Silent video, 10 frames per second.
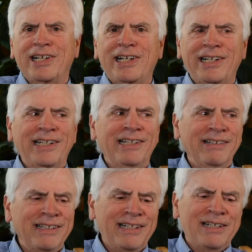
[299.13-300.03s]

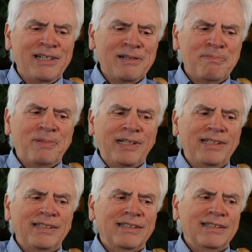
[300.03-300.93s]

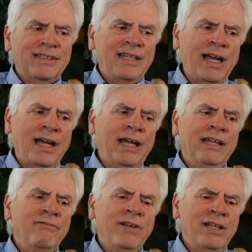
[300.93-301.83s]
But Yeah,
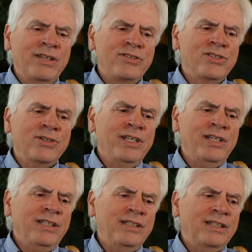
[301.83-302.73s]
I really enjoy
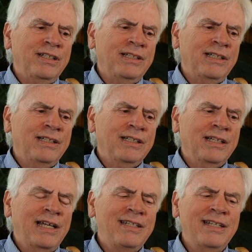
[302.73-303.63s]
it.
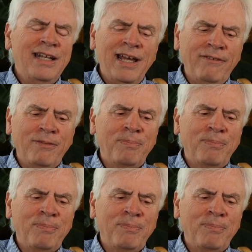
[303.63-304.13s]
I did have a